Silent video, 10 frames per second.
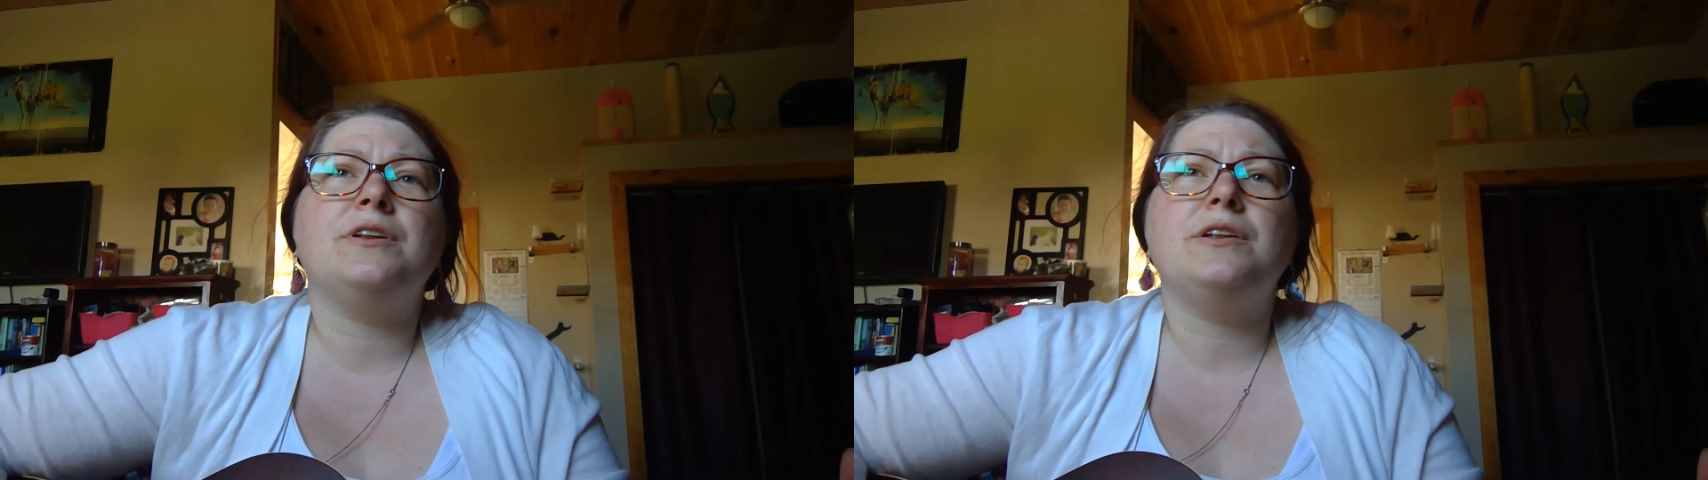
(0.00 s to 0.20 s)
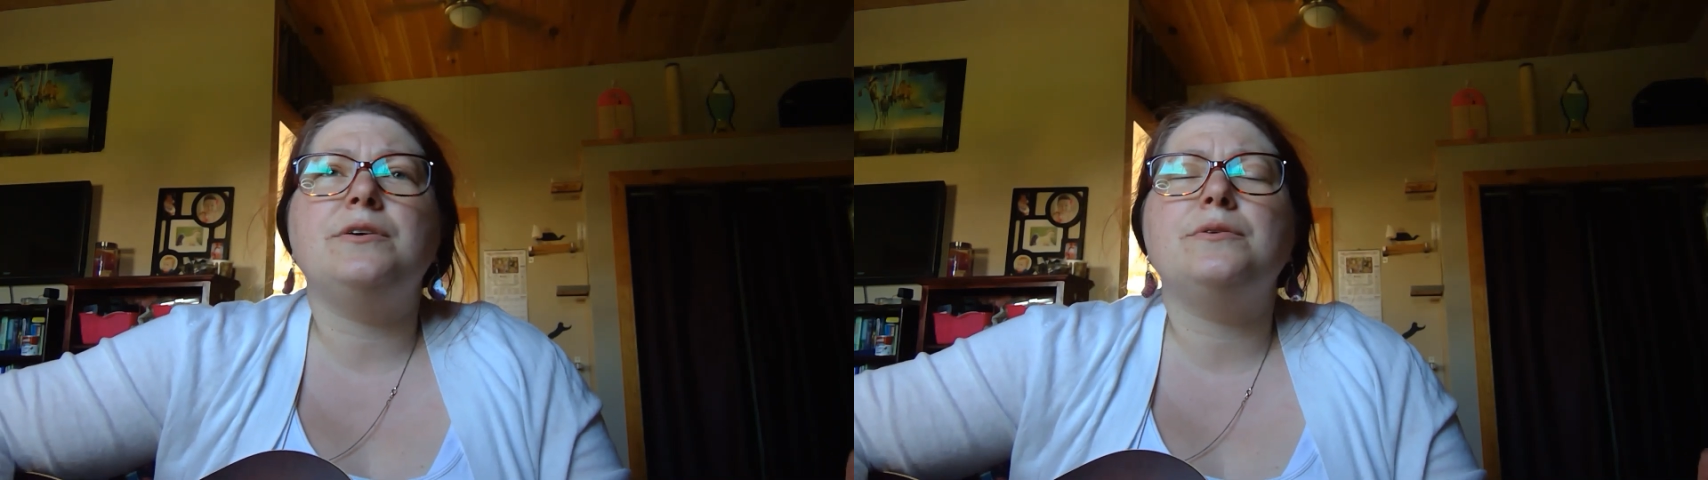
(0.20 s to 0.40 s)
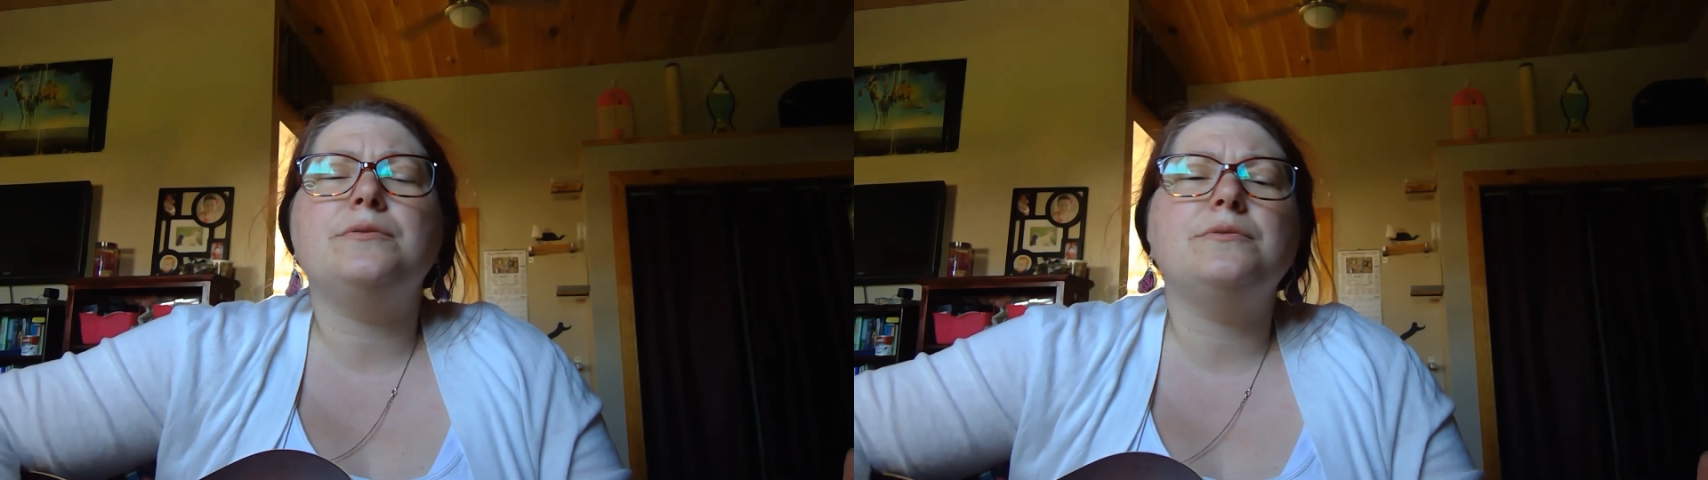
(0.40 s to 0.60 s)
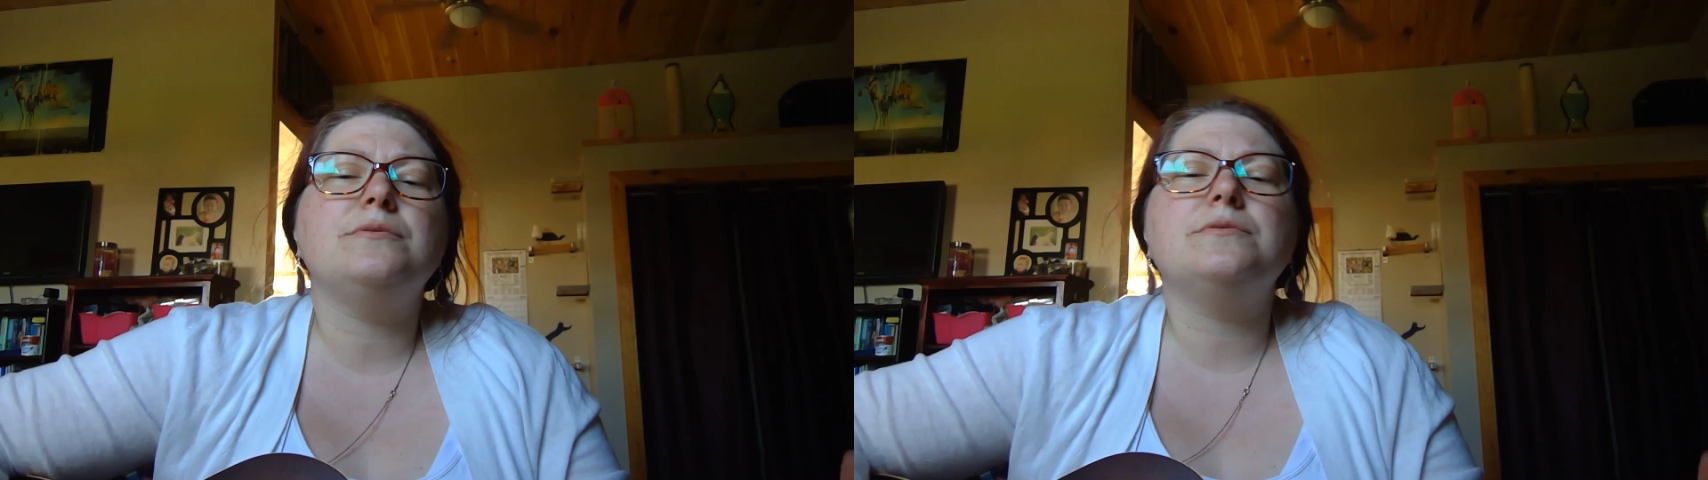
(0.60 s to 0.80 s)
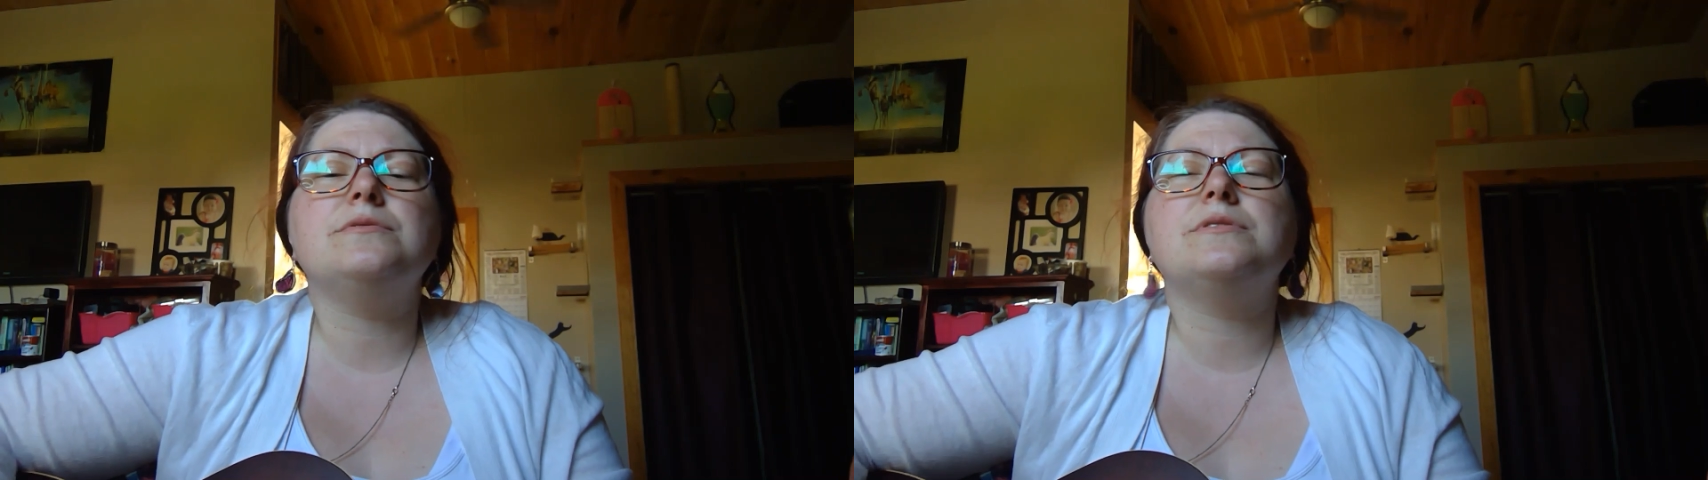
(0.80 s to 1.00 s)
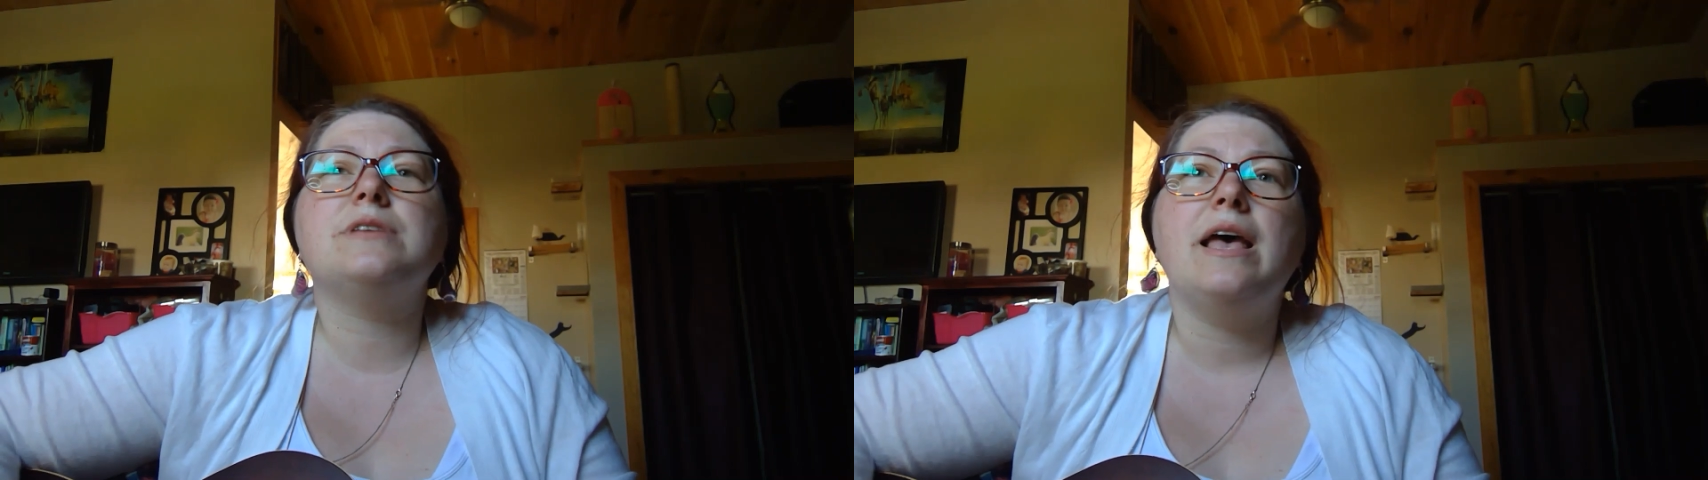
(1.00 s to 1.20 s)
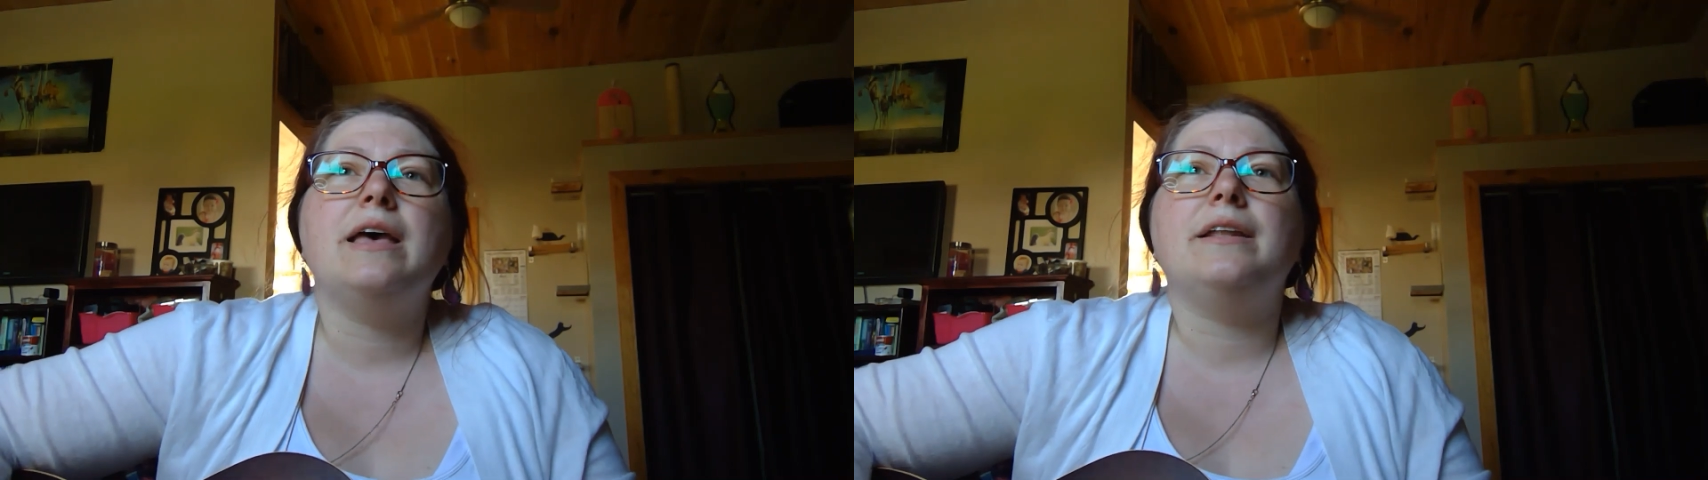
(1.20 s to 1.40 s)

to lose.